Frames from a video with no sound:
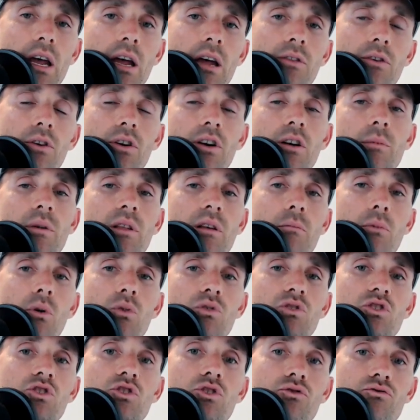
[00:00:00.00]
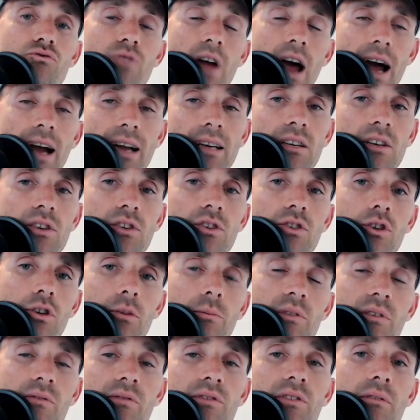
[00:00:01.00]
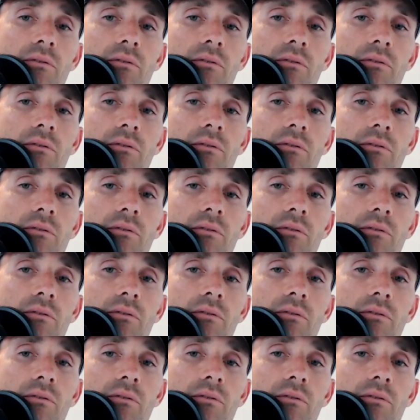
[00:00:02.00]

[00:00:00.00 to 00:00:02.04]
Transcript: They're going to be the most direct in terms of